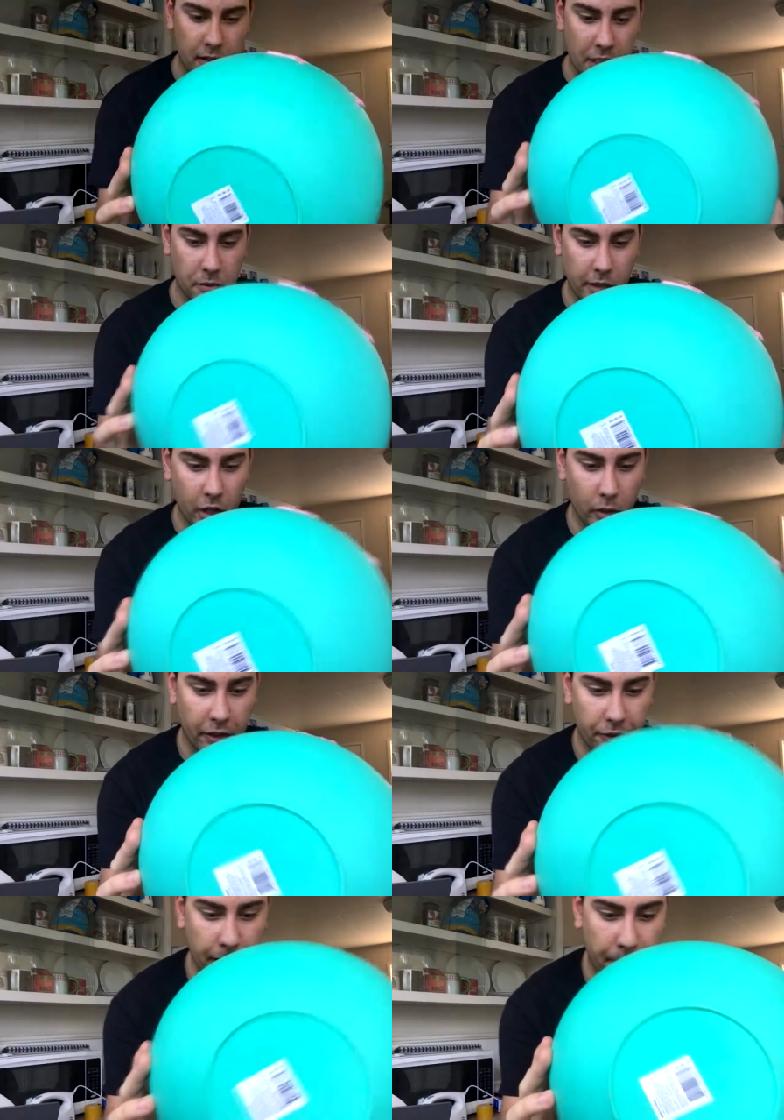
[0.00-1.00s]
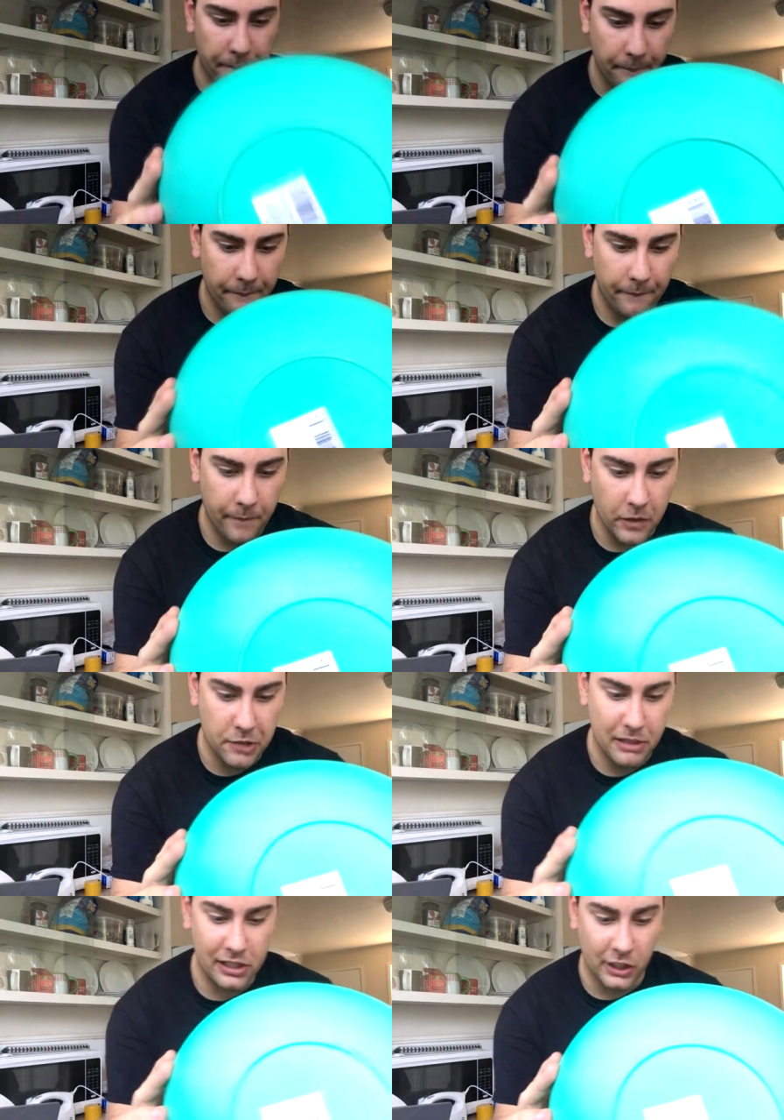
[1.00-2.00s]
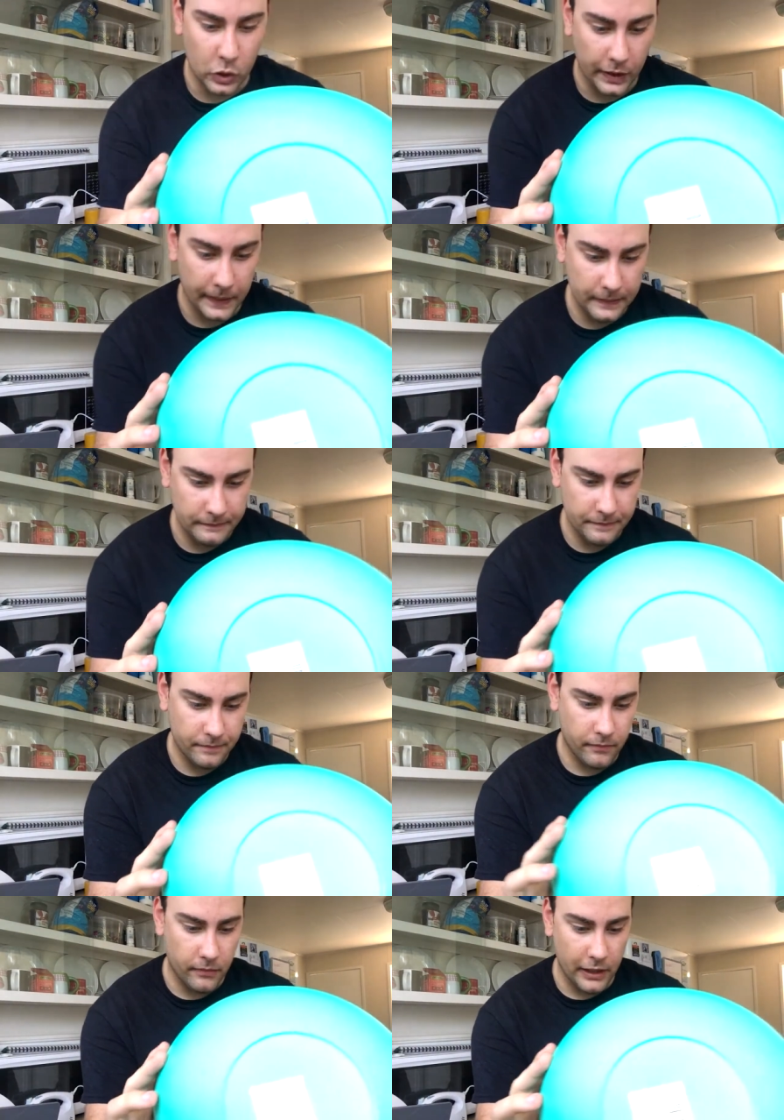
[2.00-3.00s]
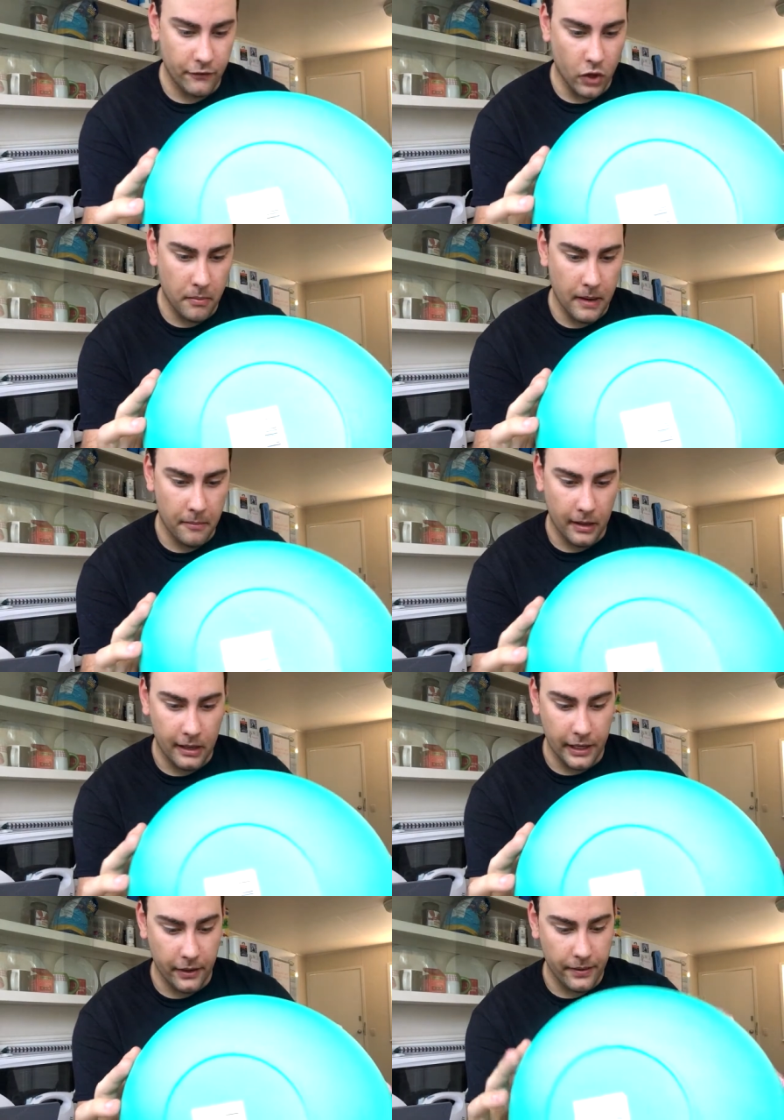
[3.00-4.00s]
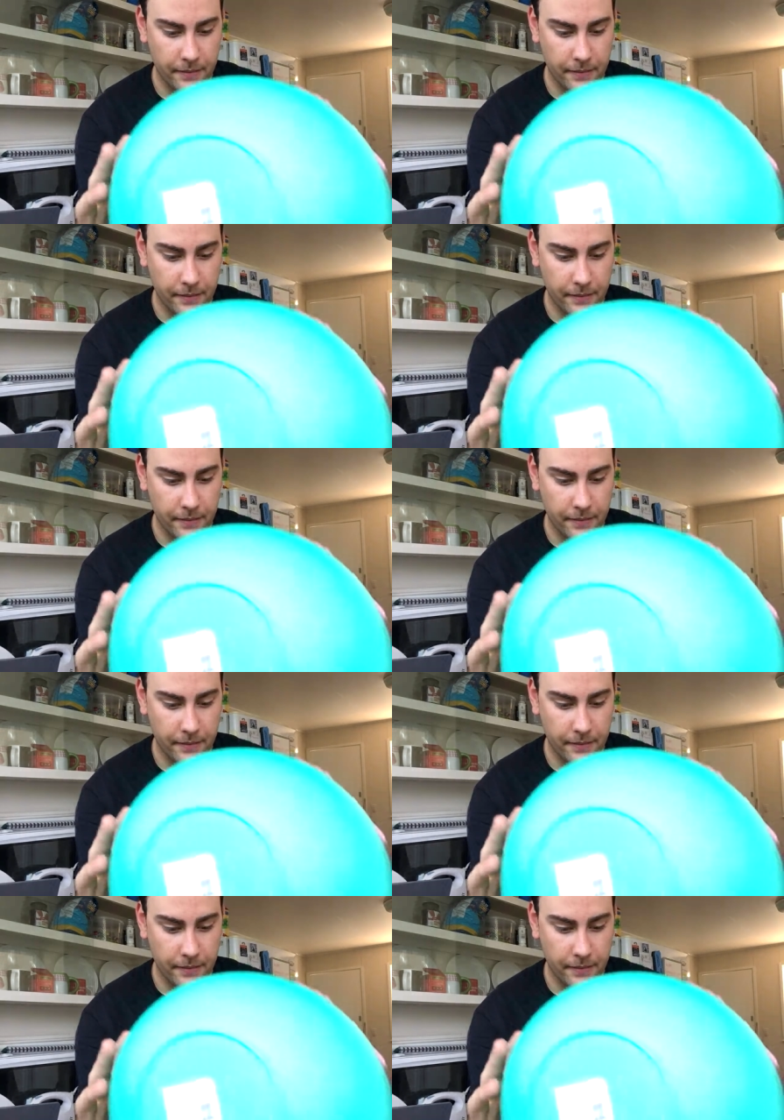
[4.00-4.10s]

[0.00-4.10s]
That's what I always say. Especially cooking. Leave no man behind.